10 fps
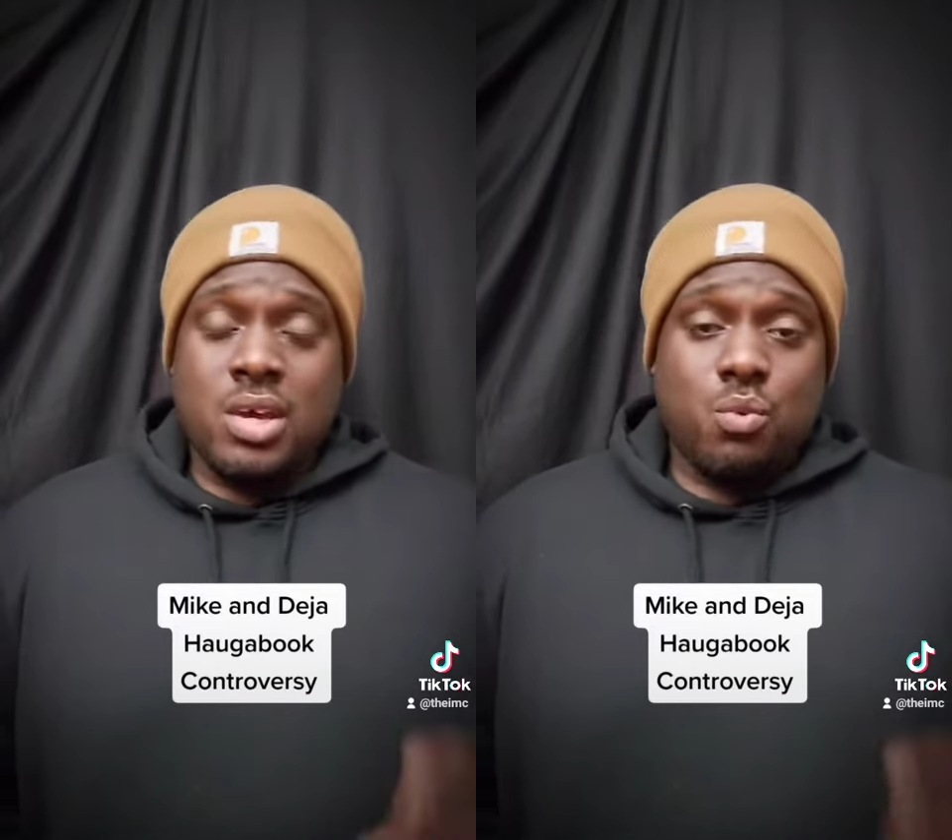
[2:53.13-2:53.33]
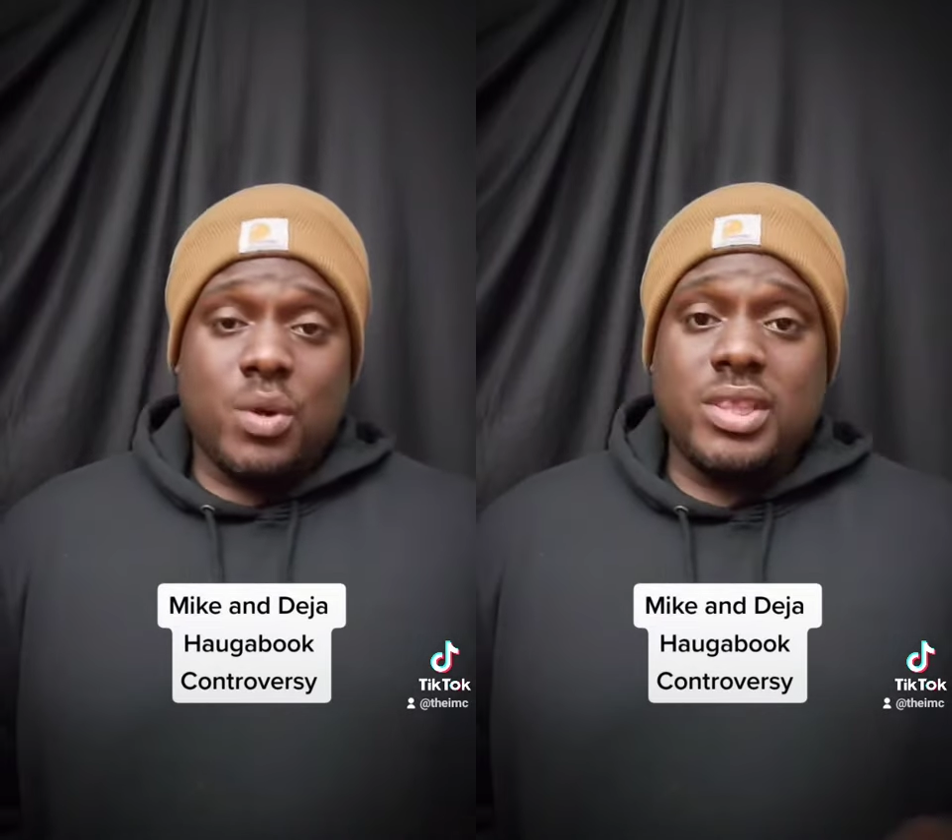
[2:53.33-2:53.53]

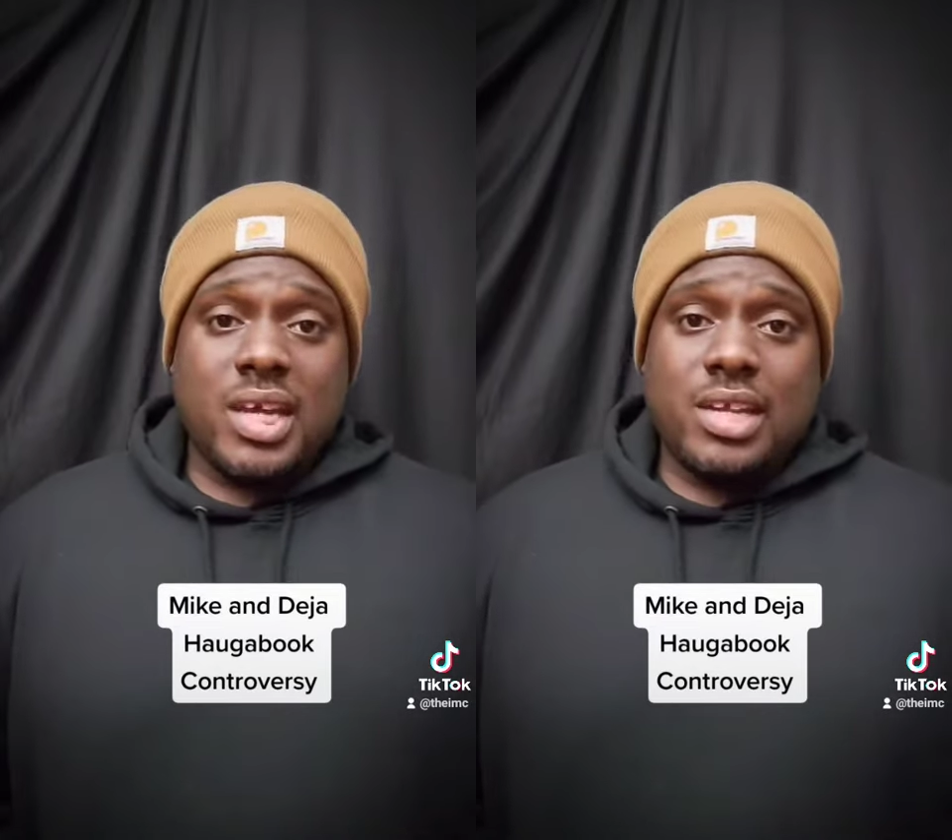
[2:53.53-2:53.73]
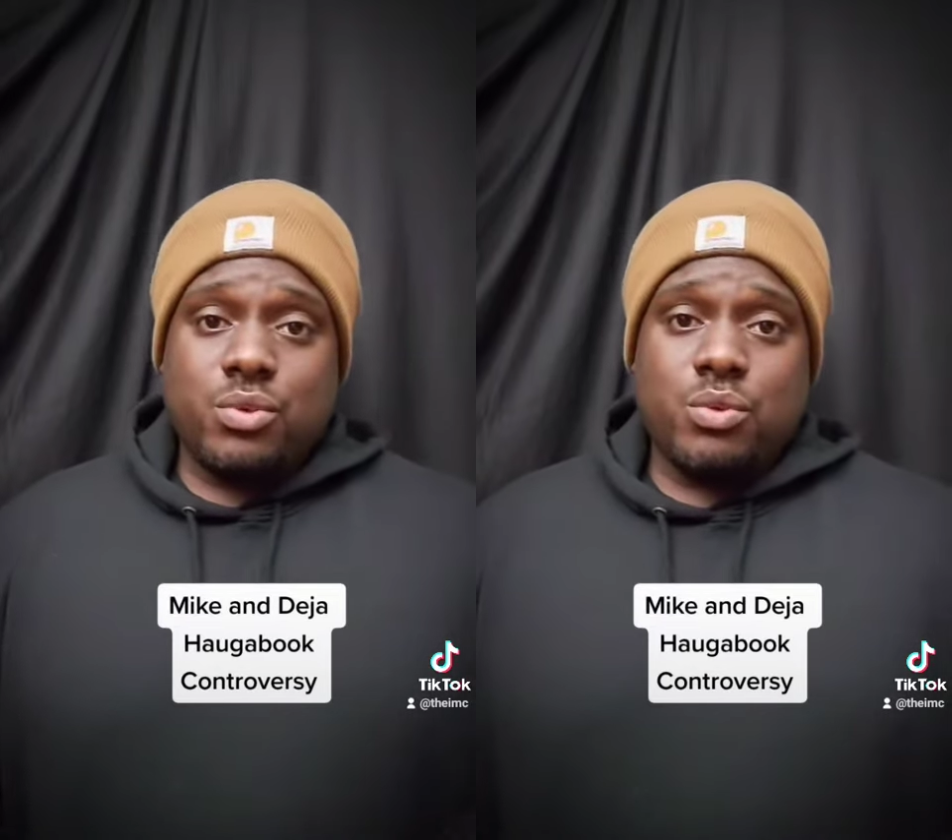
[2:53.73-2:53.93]
One thing
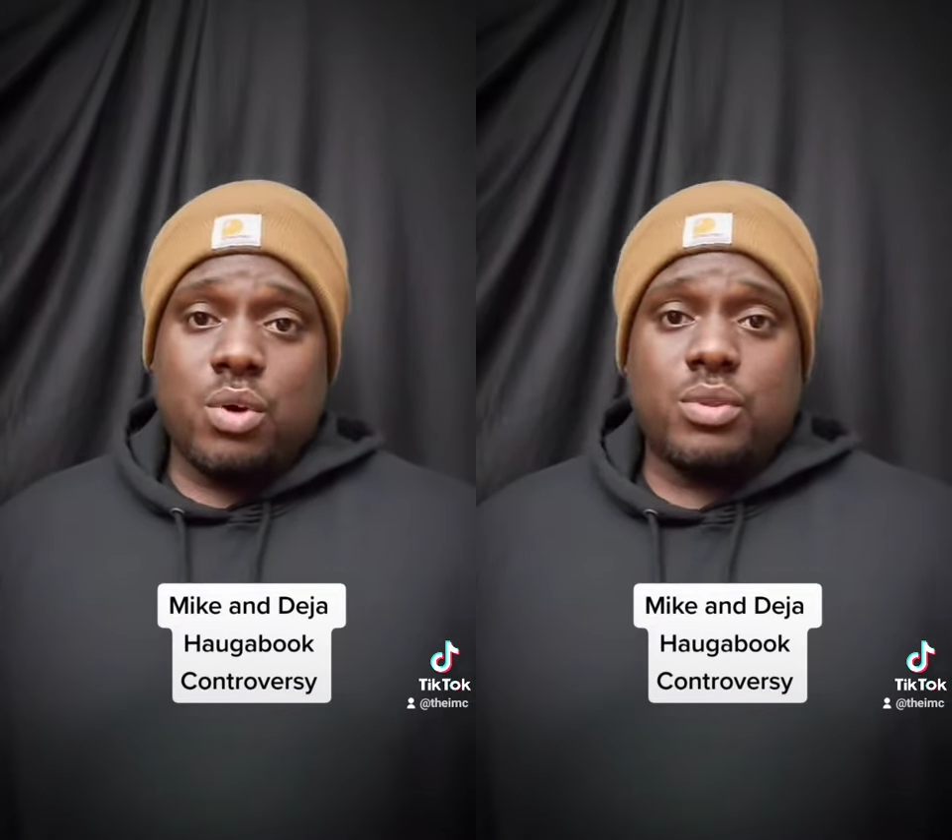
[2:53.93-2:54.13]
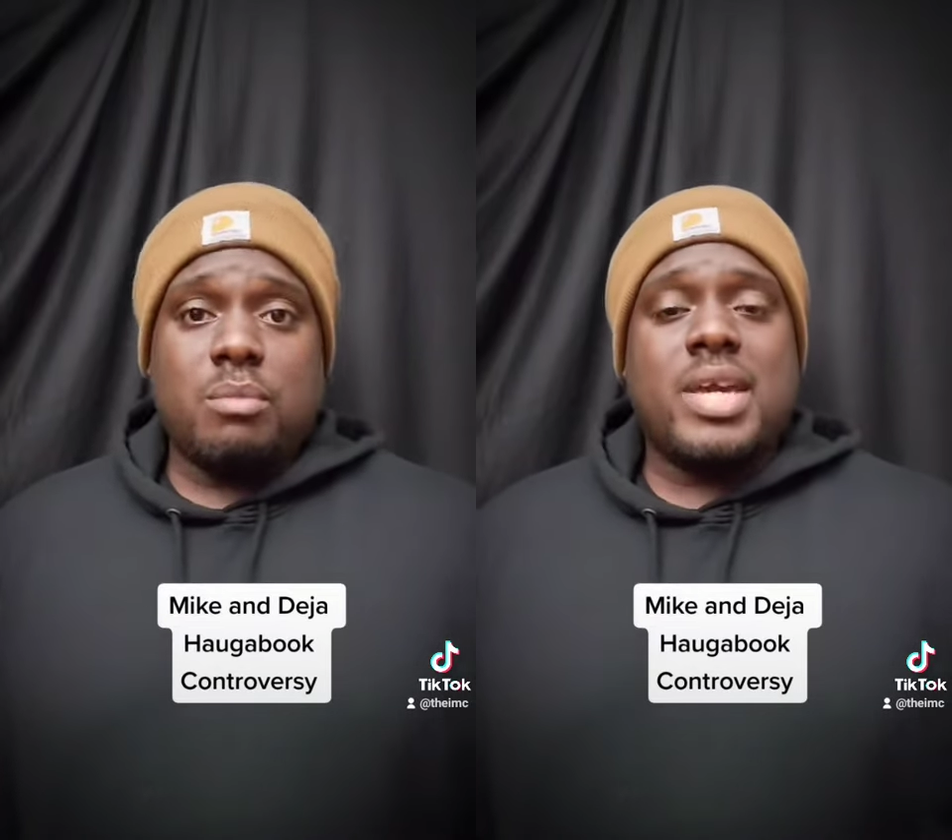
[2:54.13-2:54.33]
I do
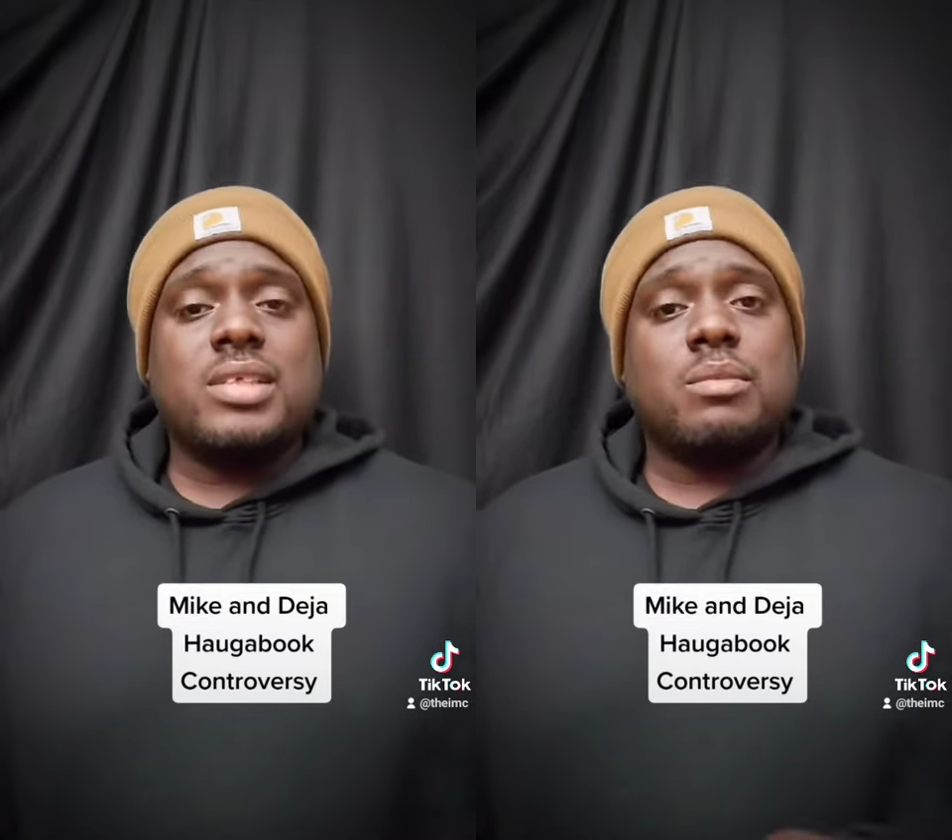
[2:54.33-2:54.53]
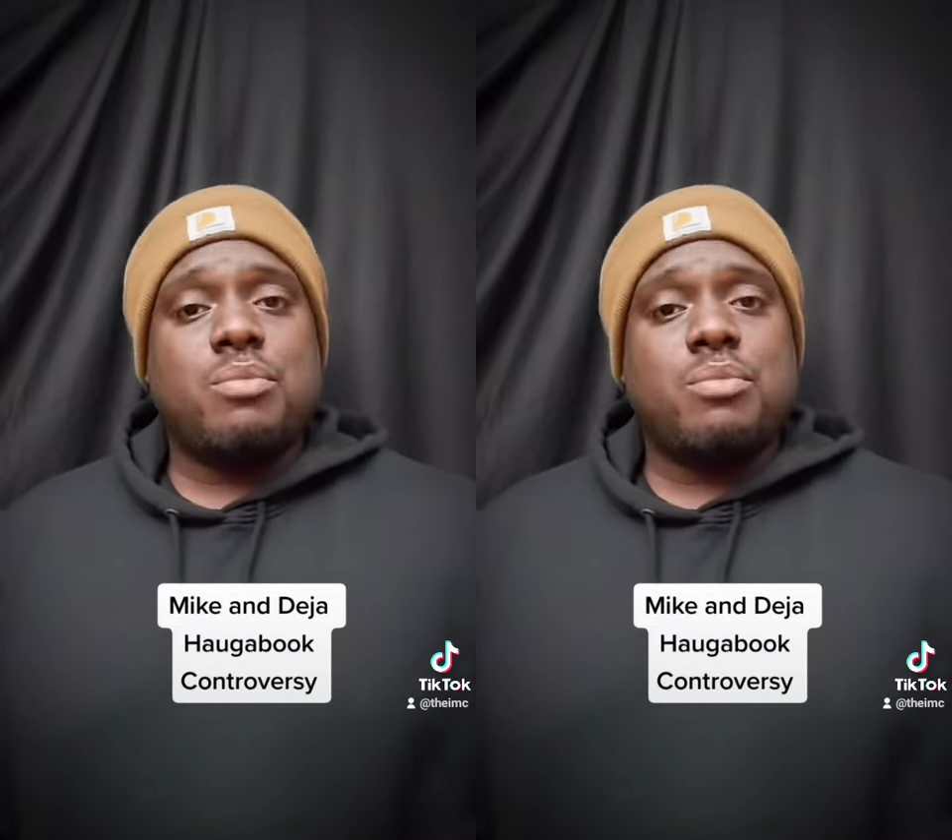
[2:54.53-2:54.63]
know, the man is a